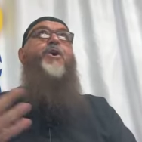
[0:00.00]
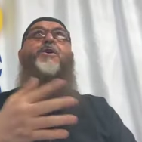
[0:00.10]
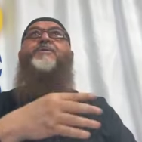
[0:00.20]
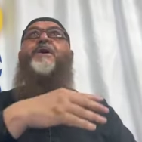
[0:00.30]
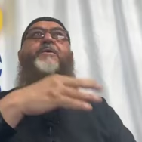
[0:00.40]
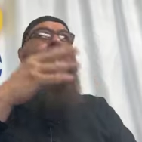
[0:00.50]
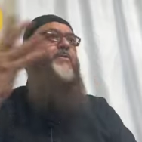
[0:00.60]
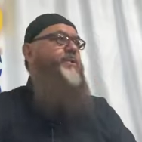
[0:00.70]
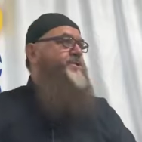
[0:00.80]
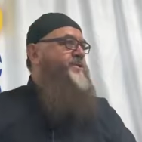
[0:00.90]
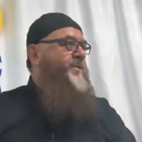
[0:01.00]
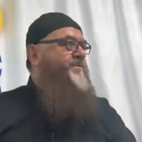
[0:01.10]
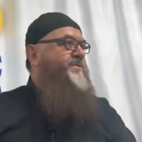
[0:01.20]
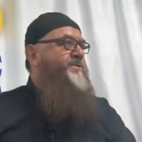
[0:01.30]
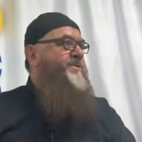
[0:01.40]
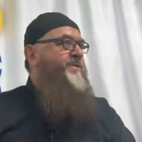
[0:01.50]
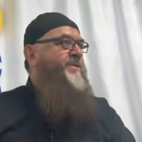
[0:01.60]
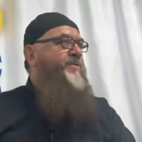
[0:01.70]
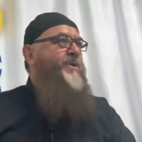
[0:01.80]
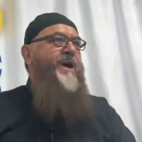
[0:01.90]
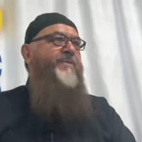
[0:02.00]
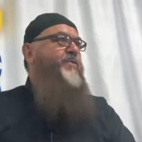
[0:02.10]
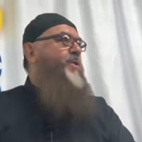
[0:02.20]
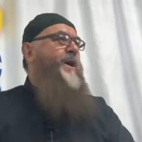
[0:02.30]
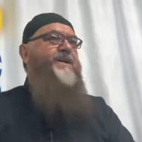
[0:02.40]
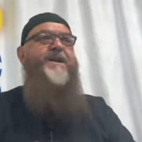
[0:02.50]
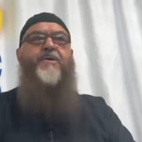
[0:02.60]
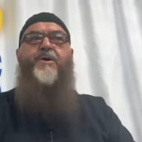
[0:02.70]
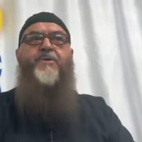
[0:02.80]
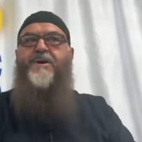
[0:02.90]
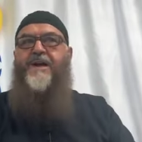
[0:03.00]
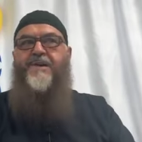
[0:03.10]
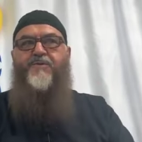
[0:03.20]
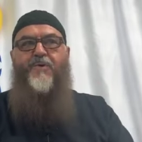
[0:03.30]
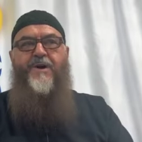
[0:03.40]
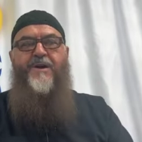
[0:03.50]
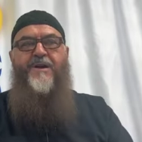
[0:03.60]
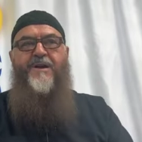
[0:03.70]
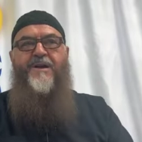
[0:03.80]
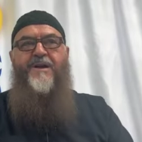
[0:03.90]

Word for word: All of our worships, we have no idea what we get for it.